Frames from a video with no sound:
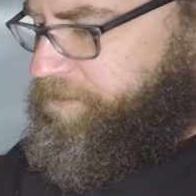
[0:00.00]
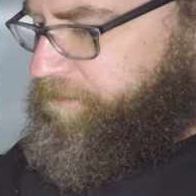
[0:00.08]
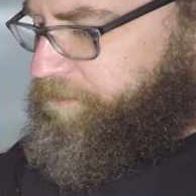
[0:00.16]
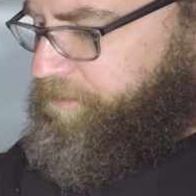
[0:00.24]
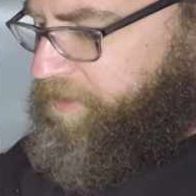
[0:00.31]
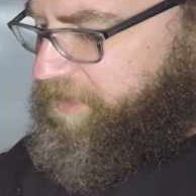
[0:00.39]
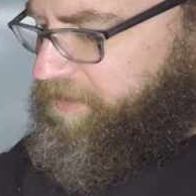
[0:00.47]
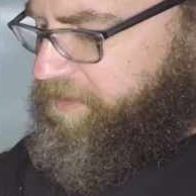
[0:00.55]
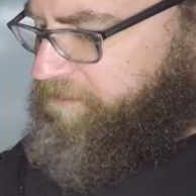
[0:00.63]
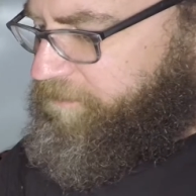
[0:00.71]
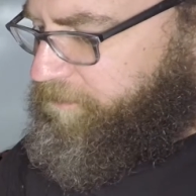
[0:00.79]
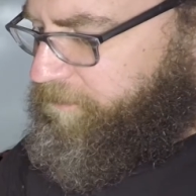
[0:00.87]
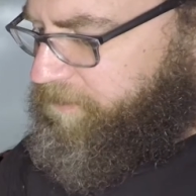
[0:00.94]
But
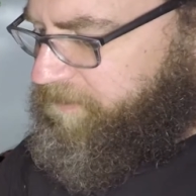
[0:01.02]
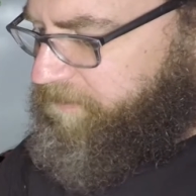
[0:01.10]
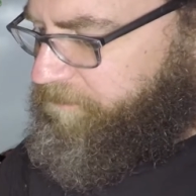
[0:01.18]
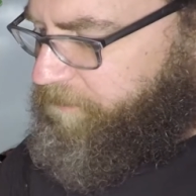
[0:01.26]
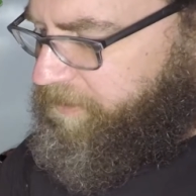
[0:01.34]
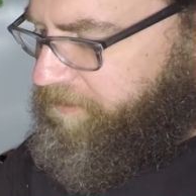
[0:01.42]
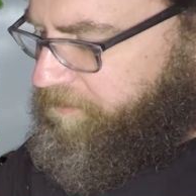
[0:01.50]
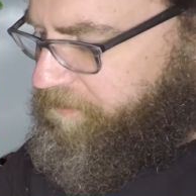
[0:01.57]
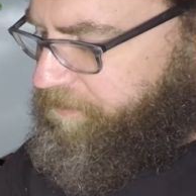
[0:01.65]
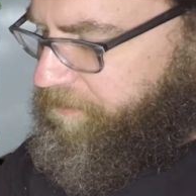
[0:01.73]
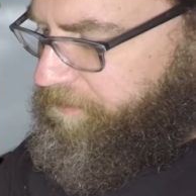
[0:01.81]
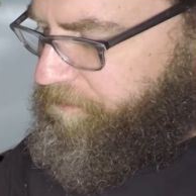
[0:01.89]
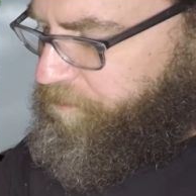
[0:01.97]
if it wasn't, we'd
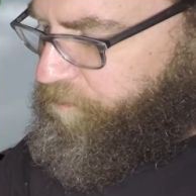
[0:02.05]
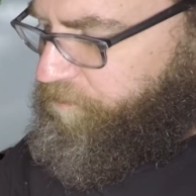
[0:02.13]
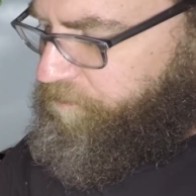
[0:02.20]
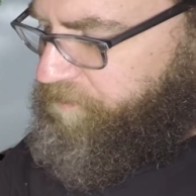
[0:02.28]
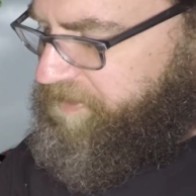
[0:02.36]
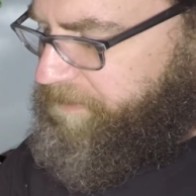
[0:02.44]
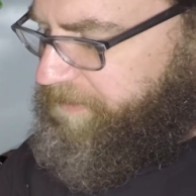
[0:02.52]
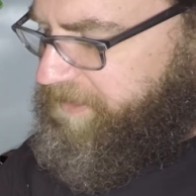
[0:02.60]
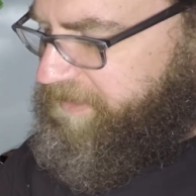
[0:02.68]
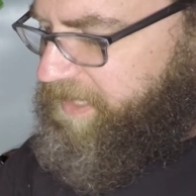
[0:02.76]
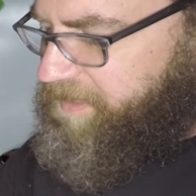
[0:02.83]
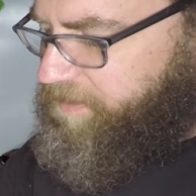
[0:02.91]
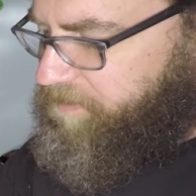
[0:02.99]
simply
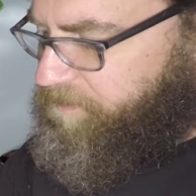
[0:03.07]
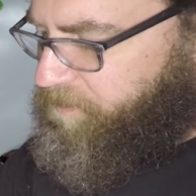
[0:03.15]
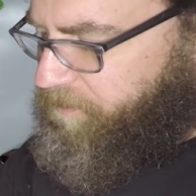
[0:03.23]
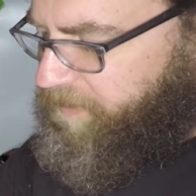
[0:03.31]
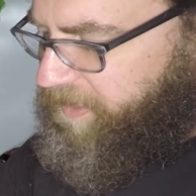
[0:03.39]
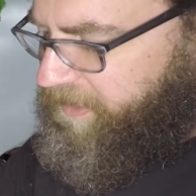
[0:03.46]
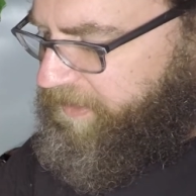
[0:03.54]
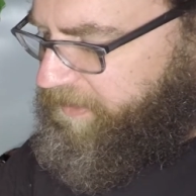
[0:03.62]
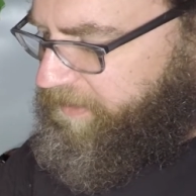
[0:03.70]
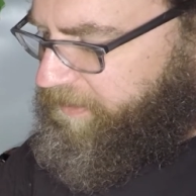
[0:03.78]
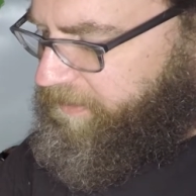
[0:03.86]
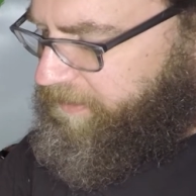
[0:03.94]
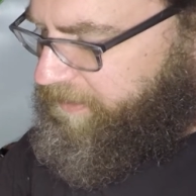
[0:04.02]
take this board out.
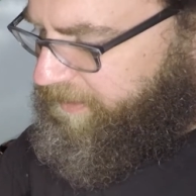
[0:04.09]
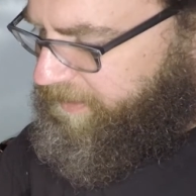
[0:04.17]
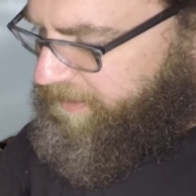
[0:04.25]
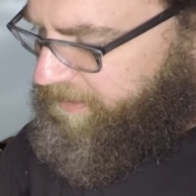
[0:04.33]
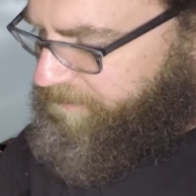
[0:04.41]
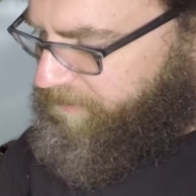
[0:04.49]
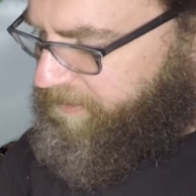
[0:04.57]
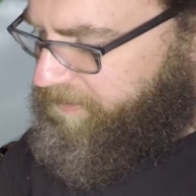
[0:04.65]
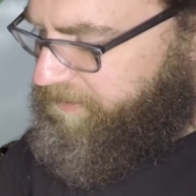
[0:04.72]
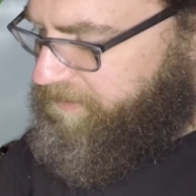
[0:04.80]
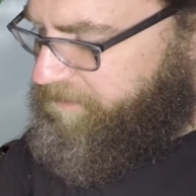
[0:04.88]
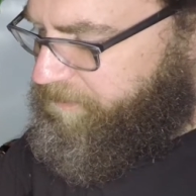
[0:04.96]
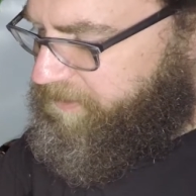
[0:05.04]
In
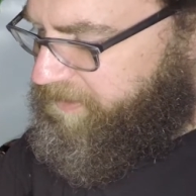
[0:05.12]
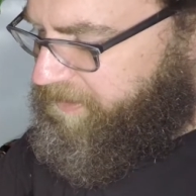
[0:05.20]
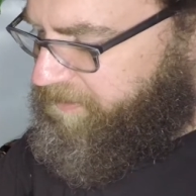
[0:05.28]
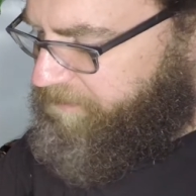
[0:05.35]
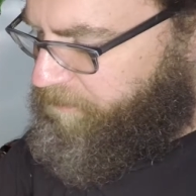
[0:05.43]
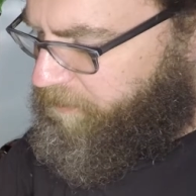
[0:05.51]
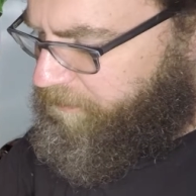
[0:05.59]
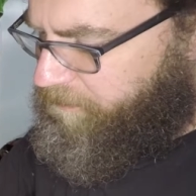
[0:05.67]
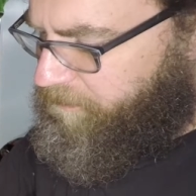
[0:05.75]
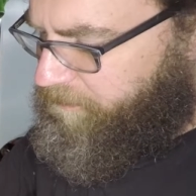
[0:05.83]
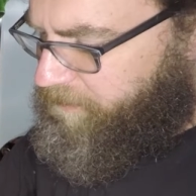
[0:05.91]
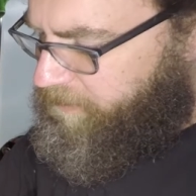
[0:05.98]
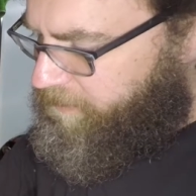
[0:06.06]
this particular
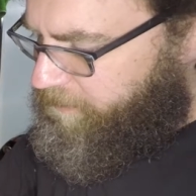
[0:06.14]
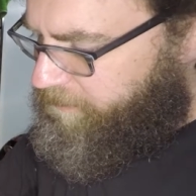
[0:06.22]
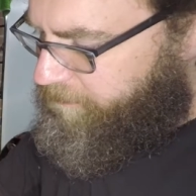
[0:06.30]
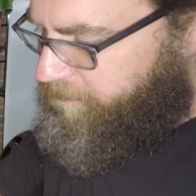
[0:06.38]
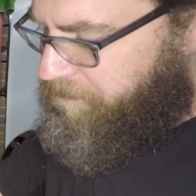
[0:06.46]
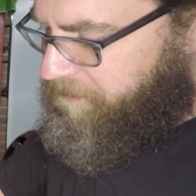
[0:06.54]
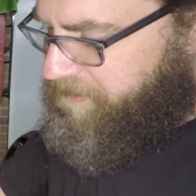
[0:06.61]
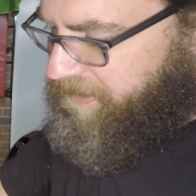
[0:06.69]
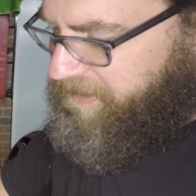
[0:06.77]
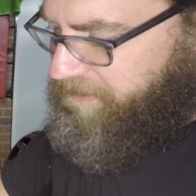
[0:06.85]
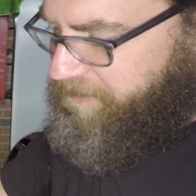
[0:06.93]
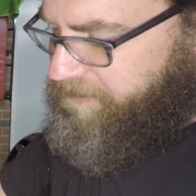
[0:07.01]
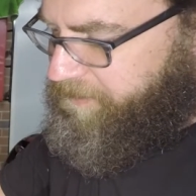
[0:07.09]
model, the fuse is
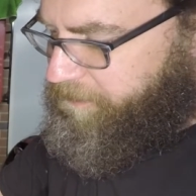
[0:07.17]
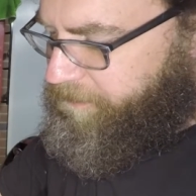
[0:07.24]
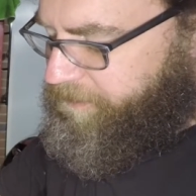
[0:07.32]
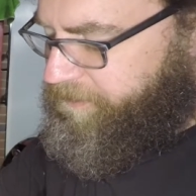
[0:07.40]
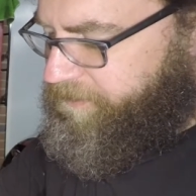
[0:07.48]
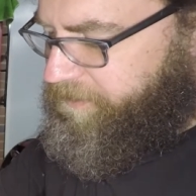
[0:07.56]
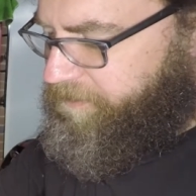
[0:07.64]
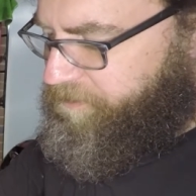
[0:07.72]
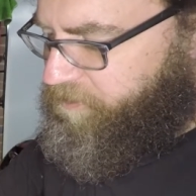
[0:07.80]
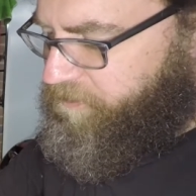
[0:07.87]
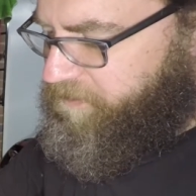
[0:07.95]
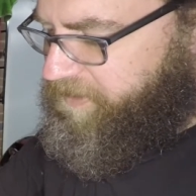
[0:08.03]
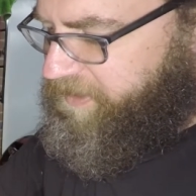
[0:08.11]
actually soldered onto the
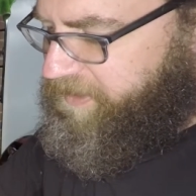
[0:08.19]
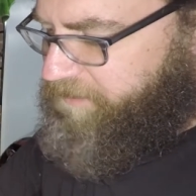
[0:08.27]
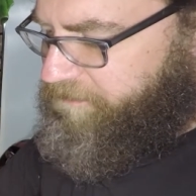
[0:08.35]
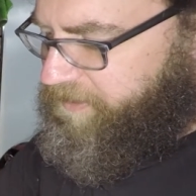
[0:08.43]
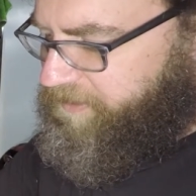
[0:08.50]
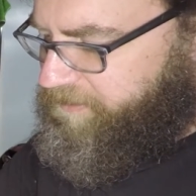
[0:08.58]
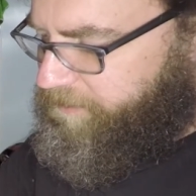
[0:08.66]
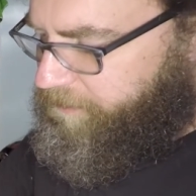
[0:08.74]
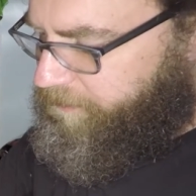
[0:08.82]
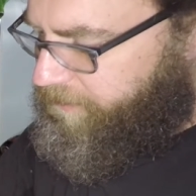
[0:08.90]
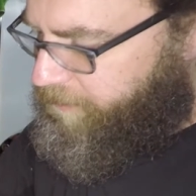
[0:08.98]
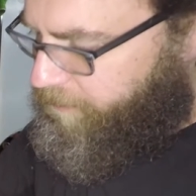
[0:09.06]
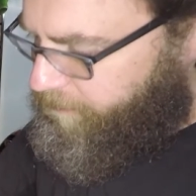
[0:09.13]
board, so you'd have to unsolder
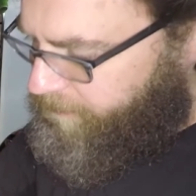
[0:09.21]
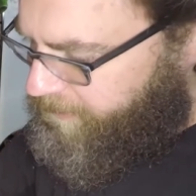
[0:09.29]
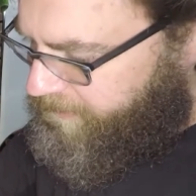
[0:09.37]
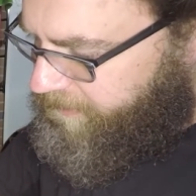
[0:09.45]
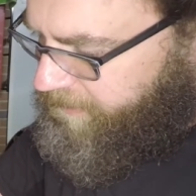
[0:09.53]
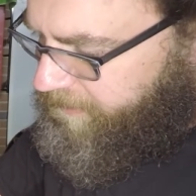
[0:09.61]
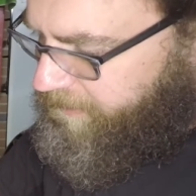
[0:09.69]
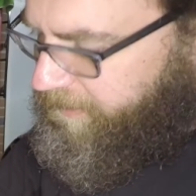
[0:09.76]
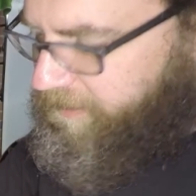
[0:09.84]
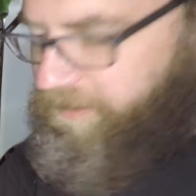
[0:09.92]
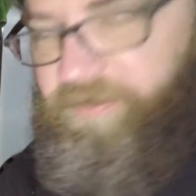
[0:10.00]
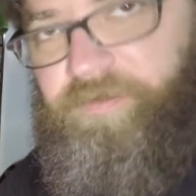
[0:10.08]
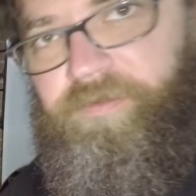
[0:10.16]
the old one
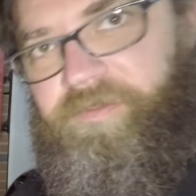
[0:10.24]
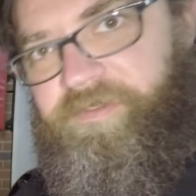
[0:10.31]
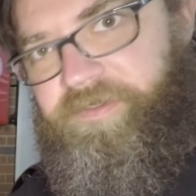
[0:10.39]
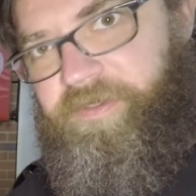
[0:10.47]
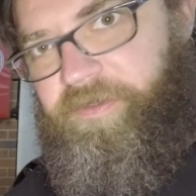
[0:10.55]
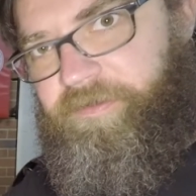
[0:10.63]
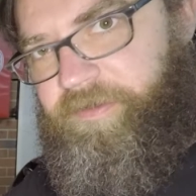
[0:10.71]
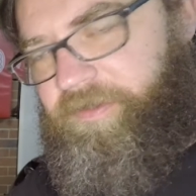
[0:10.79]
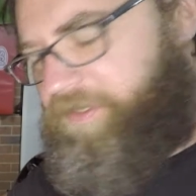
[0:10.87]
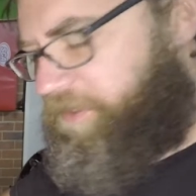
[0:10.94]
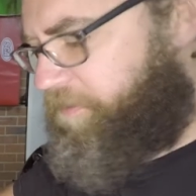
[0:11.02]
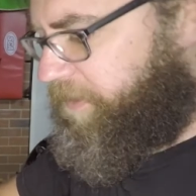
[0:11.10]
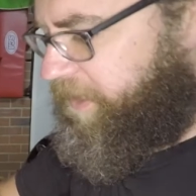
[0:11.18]
in order to solder the
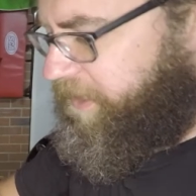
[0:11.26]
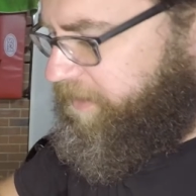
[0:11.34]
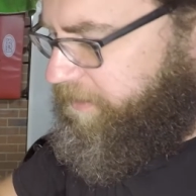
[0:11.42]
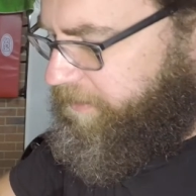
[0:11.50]
new one in.